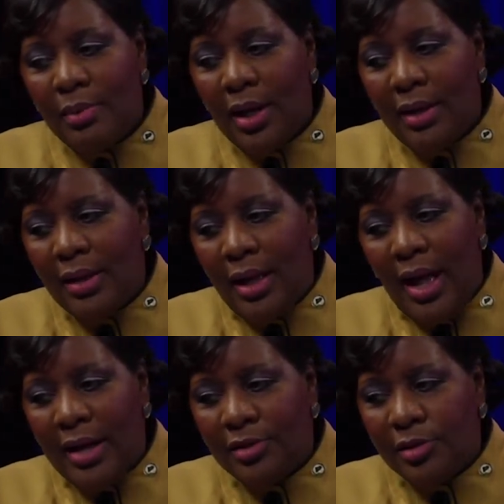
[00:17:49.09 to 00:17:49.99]
Uh,
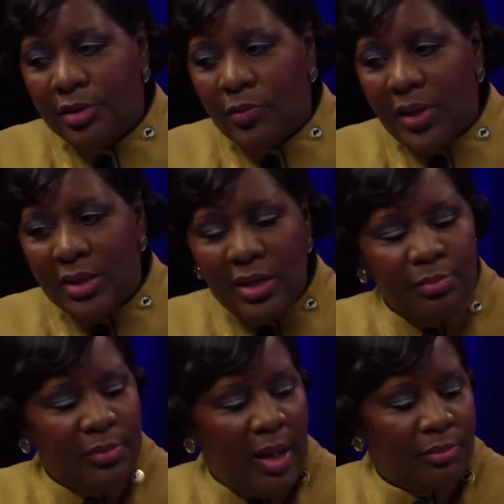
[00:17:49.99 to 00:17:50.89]
I tell someone I said
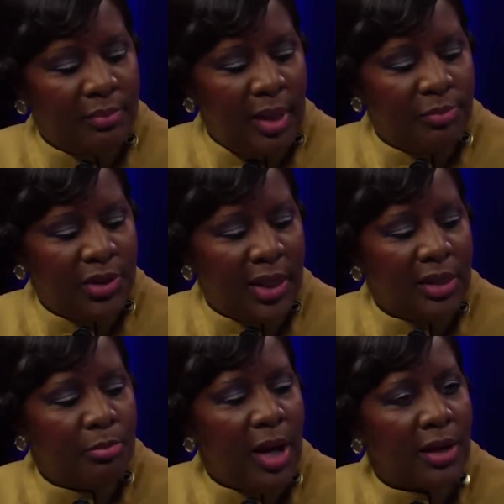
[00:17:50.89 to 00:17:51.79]
I'm, I'm, I'm checking
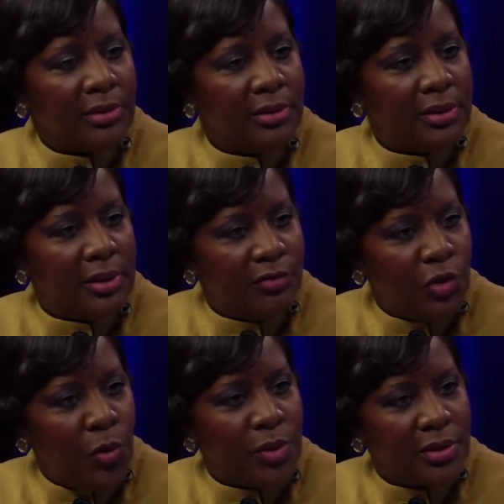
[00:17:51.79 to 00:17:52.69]
the boxes, and of
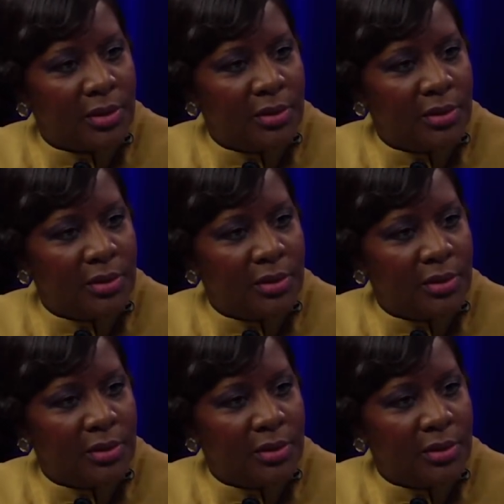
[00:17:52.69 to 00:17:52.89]
course,